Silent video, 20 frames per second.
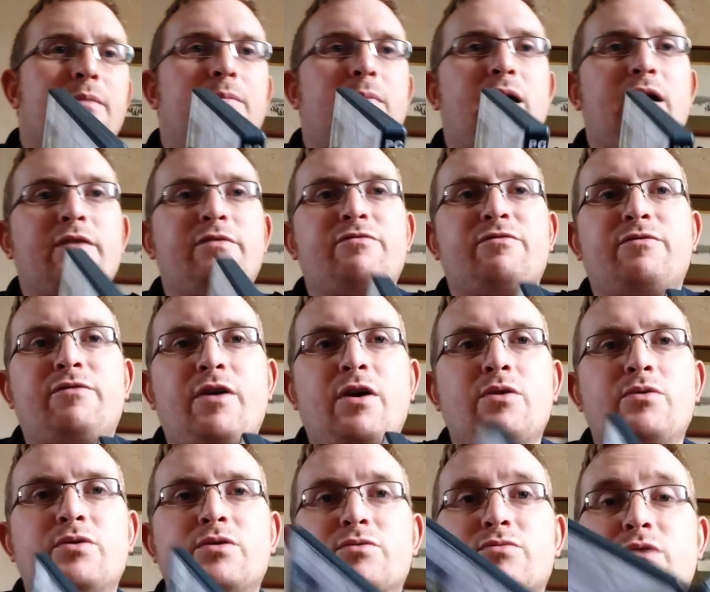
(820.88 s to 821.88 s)
My
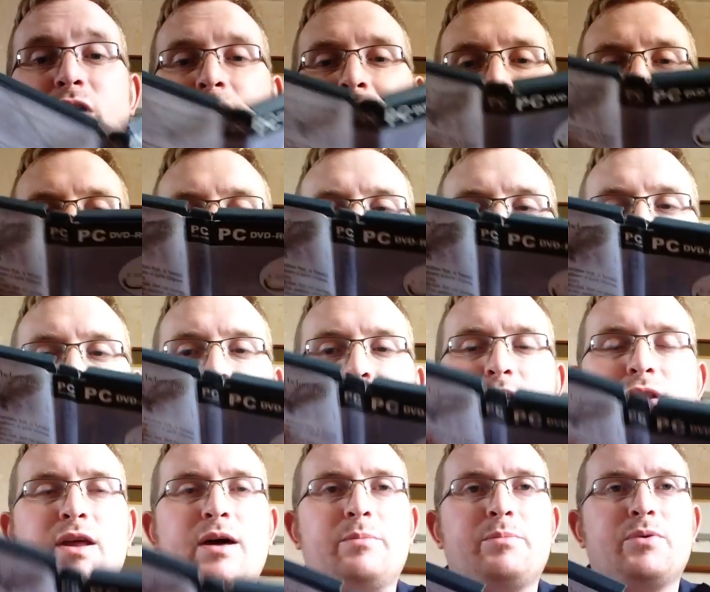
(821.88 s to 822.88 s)
phone had run out of
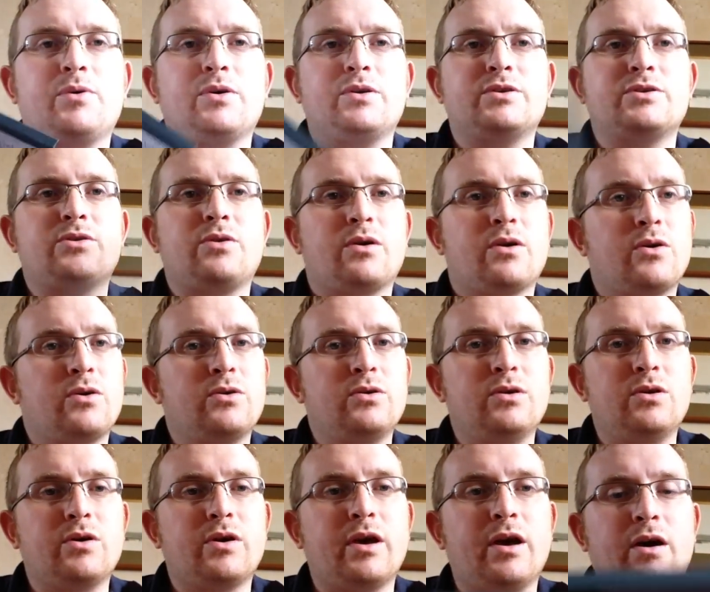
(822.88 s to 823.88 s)
battery at that point, so I
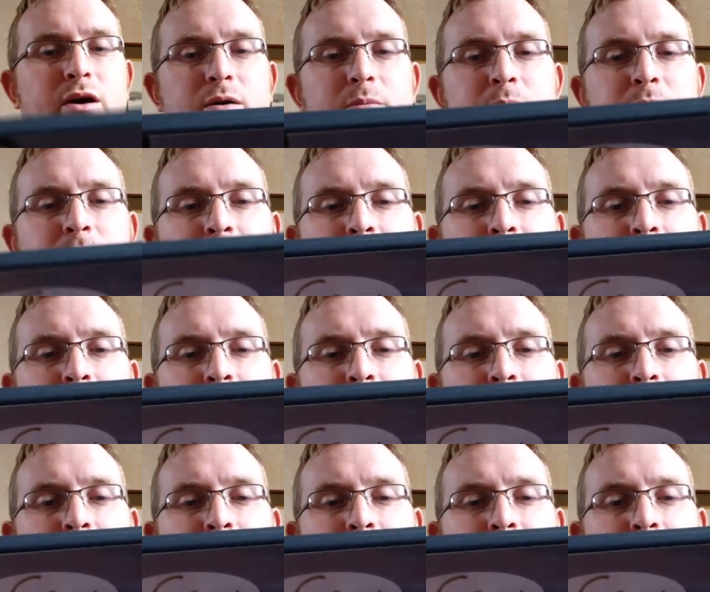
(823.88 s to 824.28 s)
couldn't look it up.